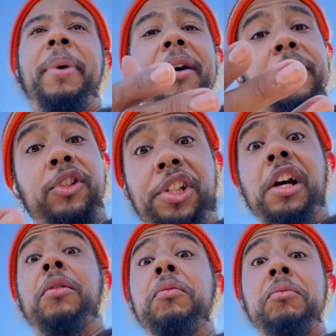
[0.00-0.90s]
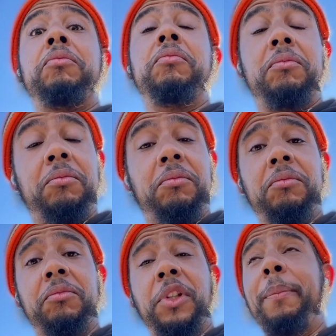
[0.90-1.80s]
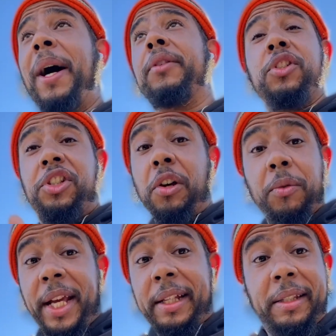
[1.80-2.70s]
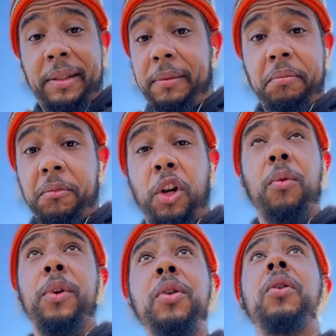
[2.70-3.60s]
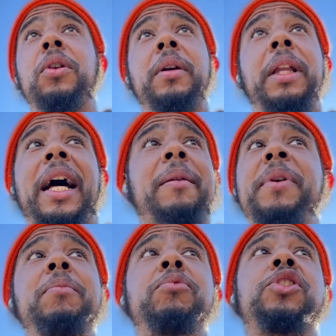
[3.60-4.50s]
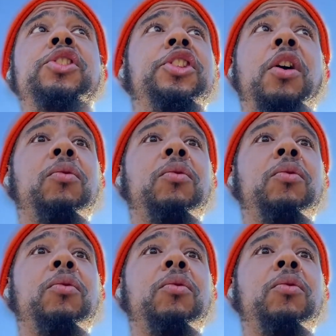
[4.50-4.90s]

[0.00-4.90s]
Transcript: about the show that's going on. A lot of people just